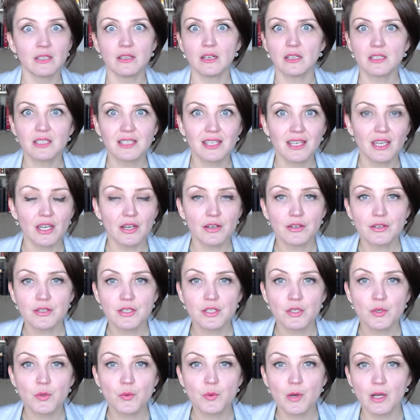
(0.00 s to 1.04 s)
care
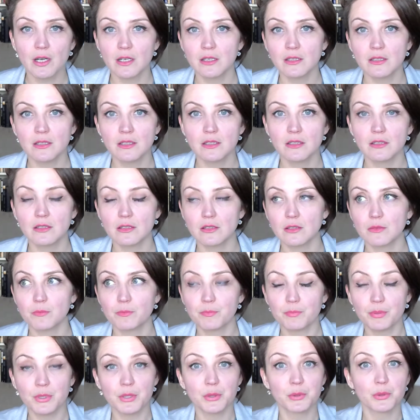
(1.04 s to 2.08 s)
to run
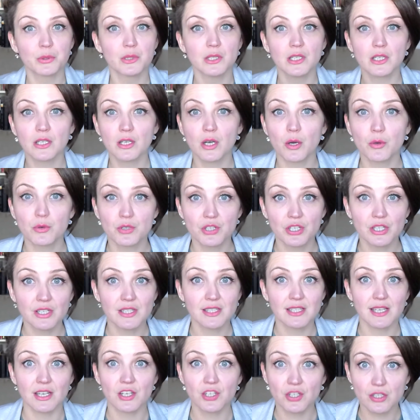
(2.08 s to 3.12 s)
purely coaching
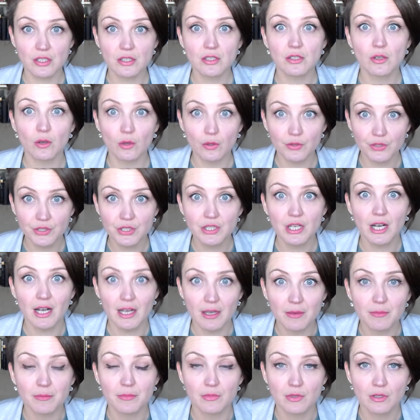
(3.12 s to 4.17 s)
sessions all the
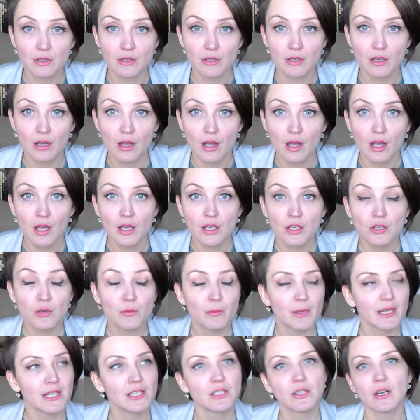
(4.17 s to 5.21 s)
time. You
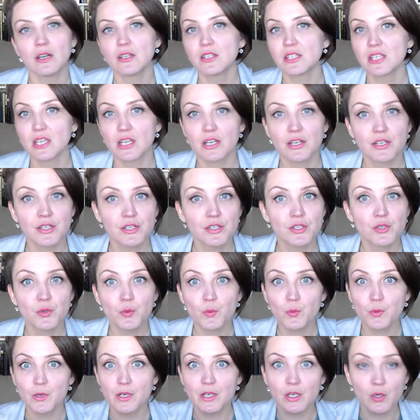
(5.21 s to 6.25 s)
may not care to
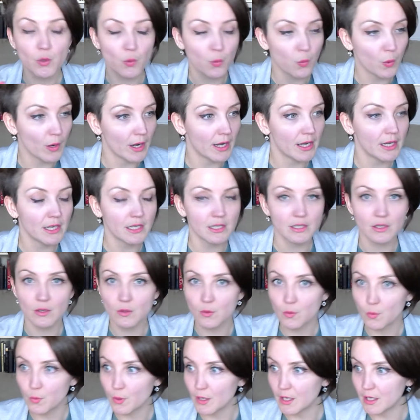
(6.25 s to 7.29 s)
work
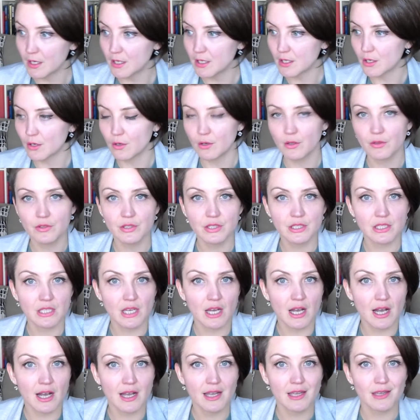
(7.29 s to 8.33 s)
one-on-one all the
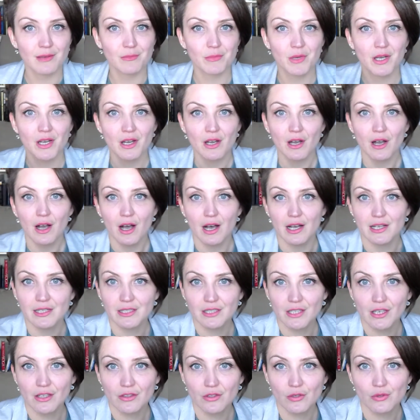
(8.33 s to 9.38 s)
time,
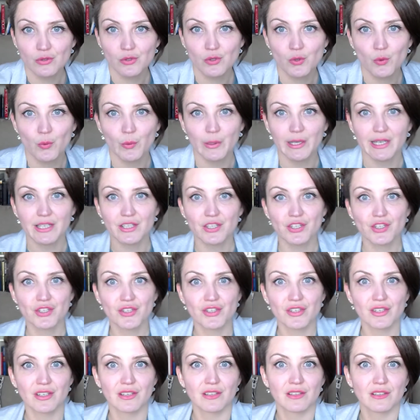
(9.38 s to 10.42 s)
asking those
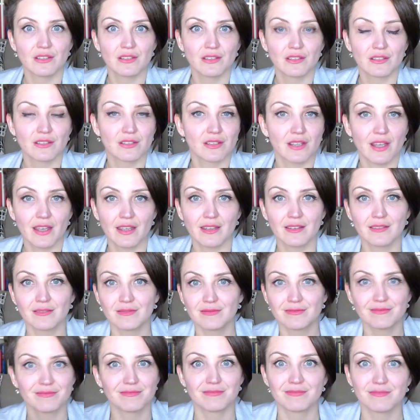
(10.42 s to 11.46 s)
questions
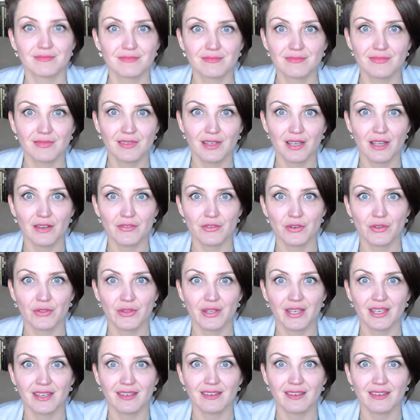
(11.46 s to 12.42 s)
and everything.